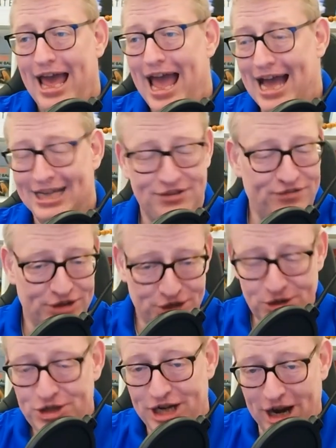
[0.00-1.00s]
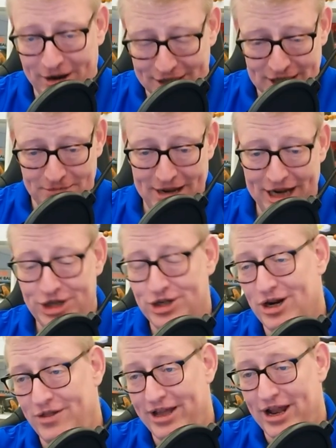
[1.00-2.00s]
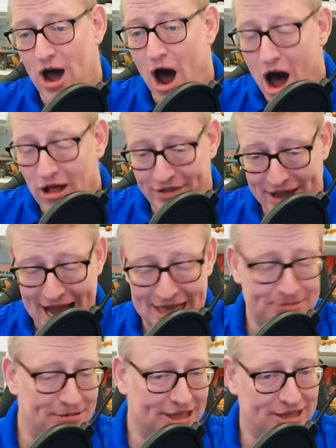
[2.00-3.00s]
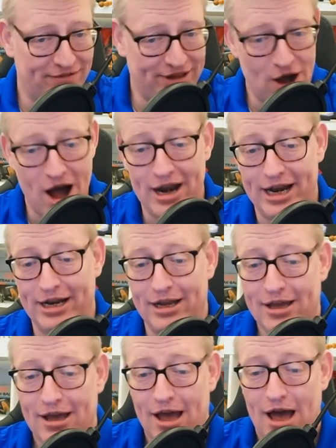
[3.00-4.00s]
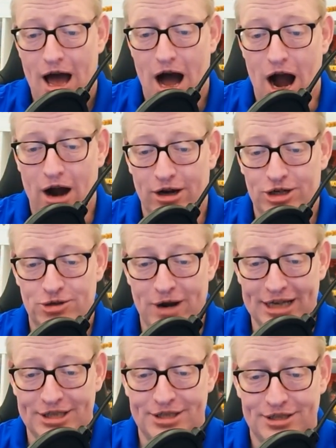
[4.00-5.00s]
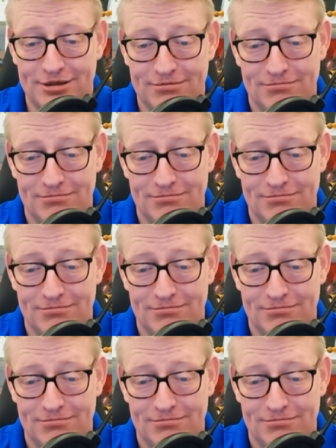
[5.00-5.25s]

as fiduciaries to make sure that all the aspects of the audit are addressed